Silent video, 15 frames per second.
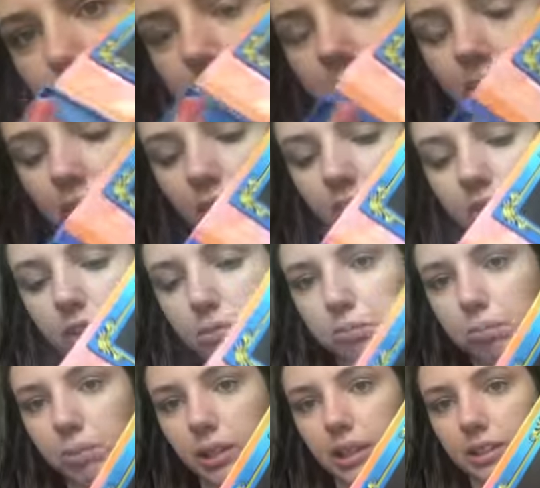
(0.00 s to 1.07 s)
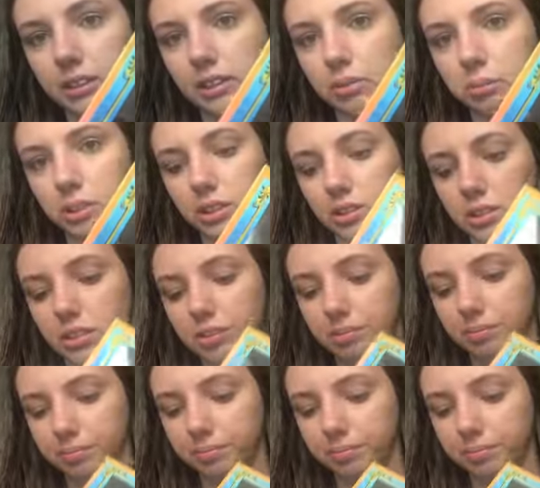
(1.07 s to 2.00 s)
Let me take off this plastic piece.